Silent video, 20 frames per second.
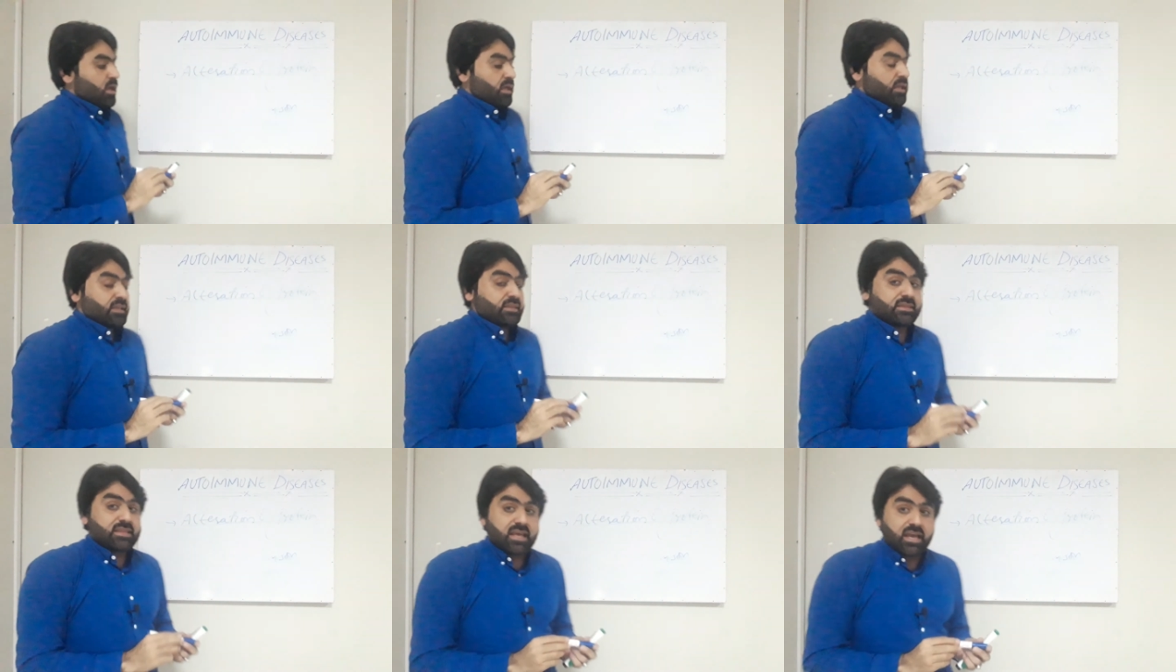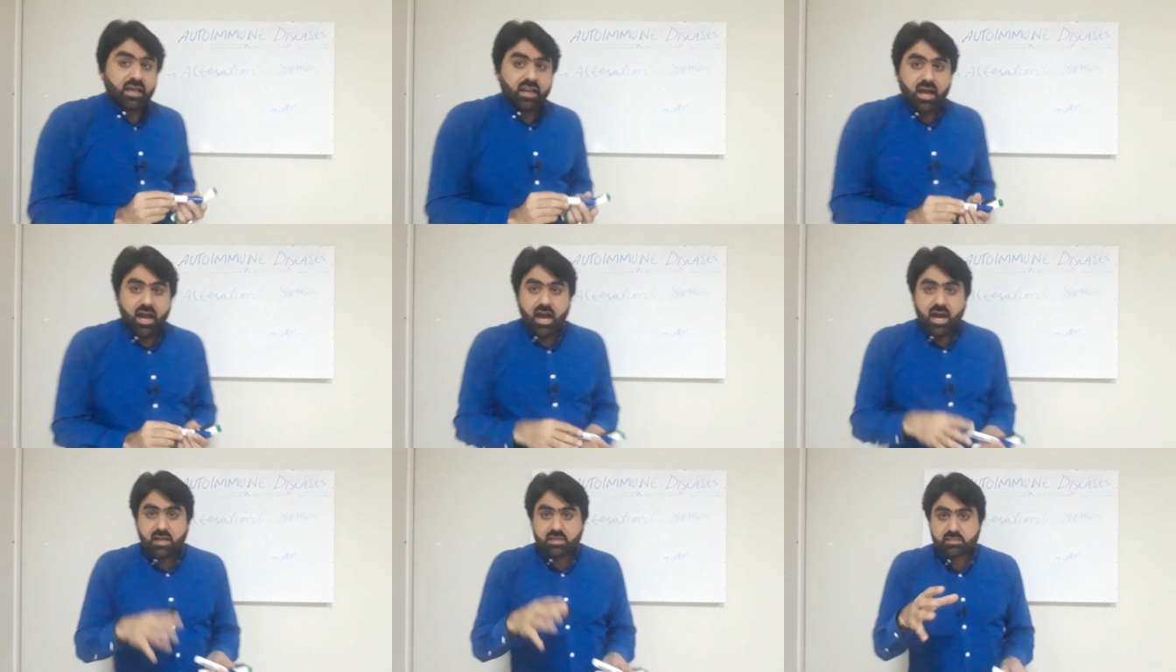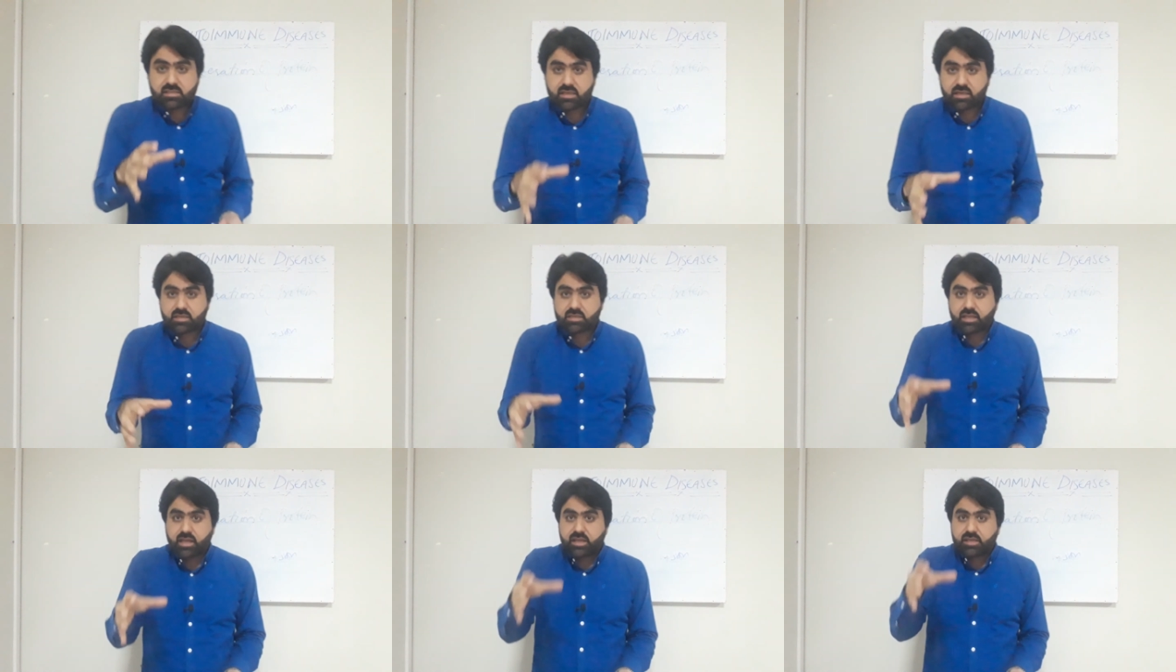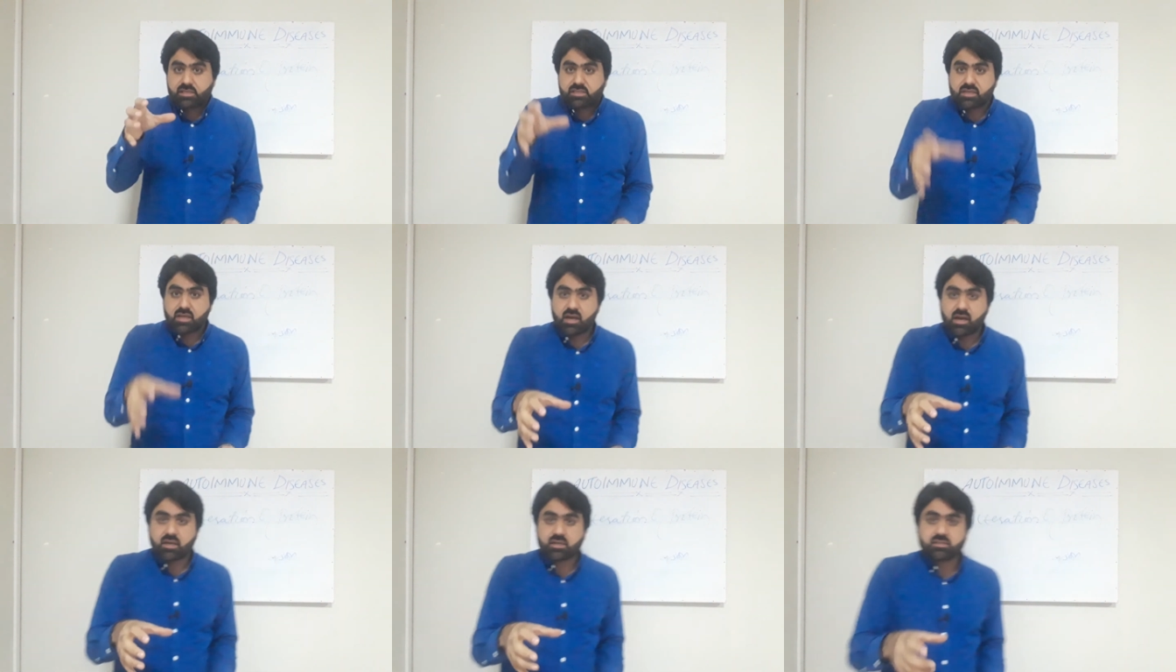there are certain
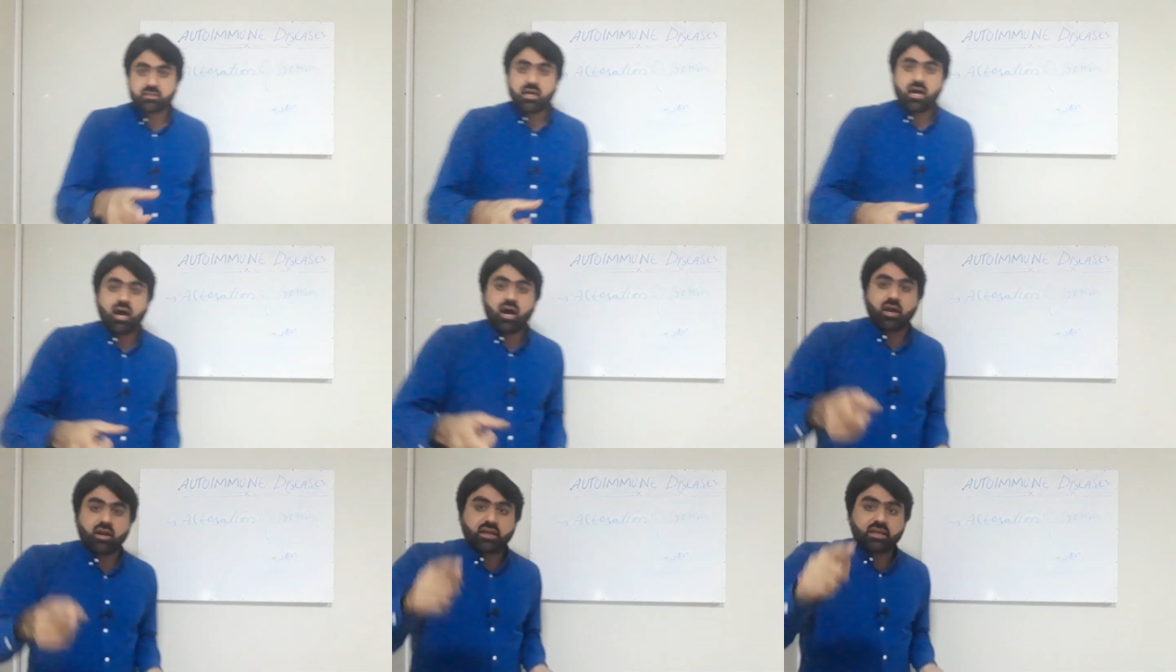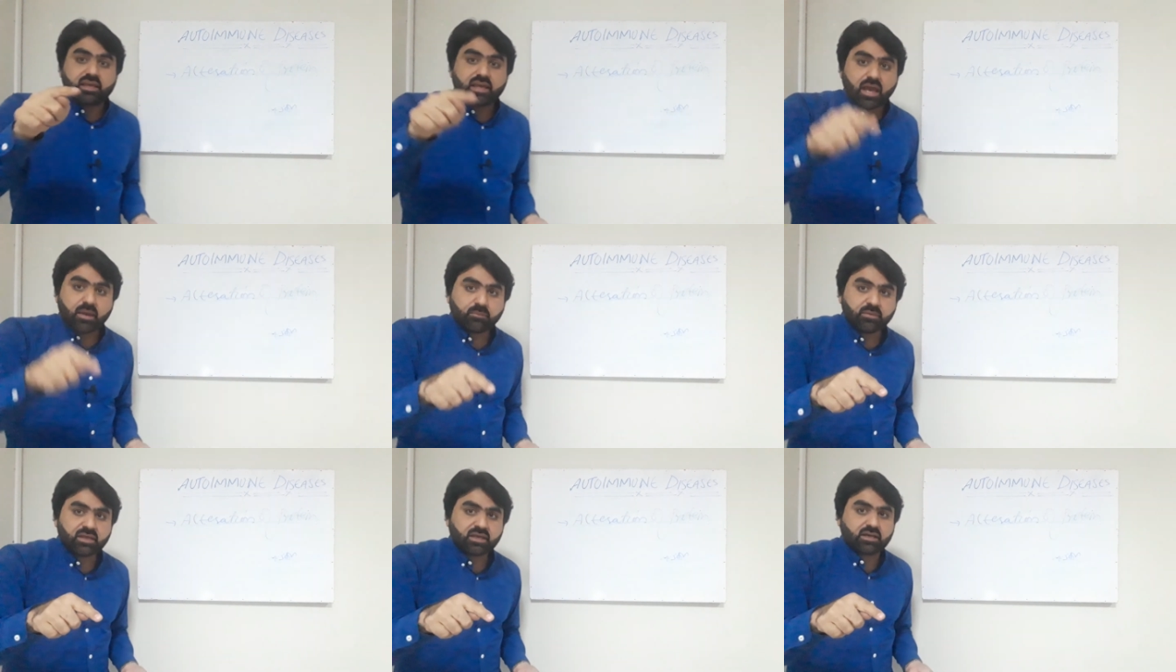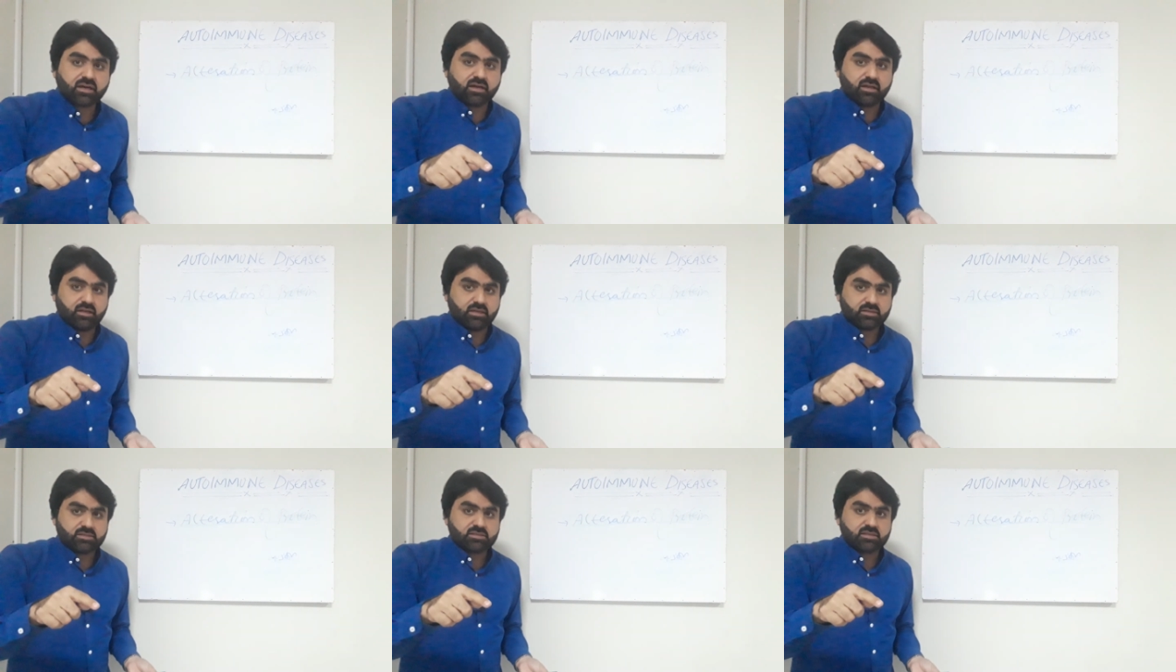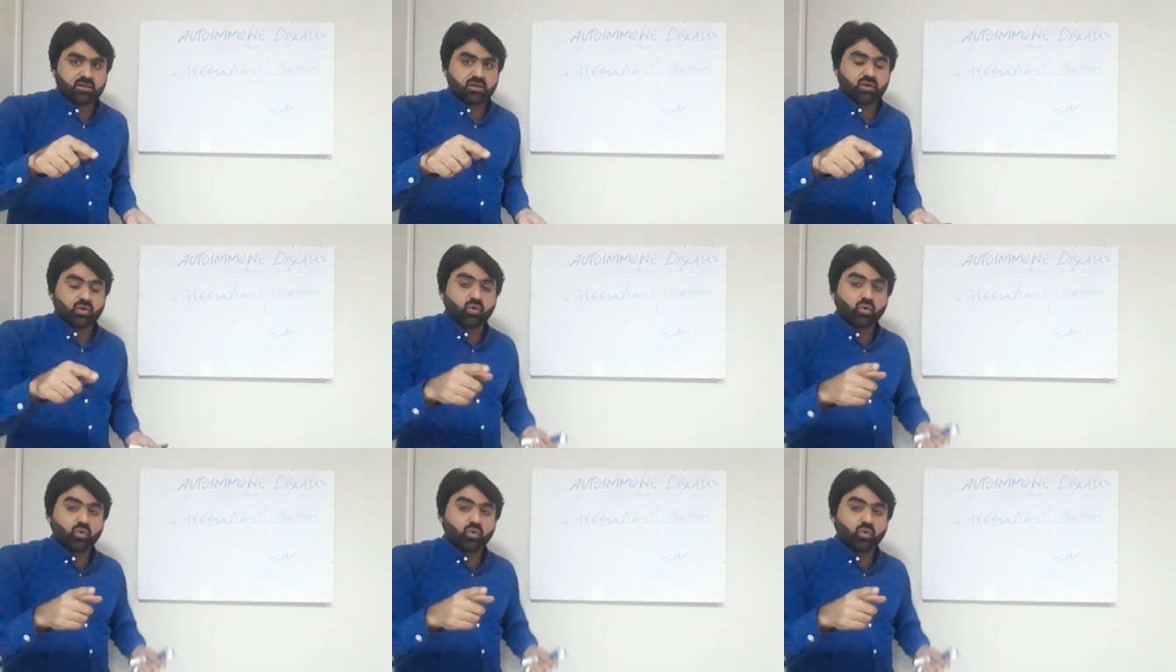drugs or chemicals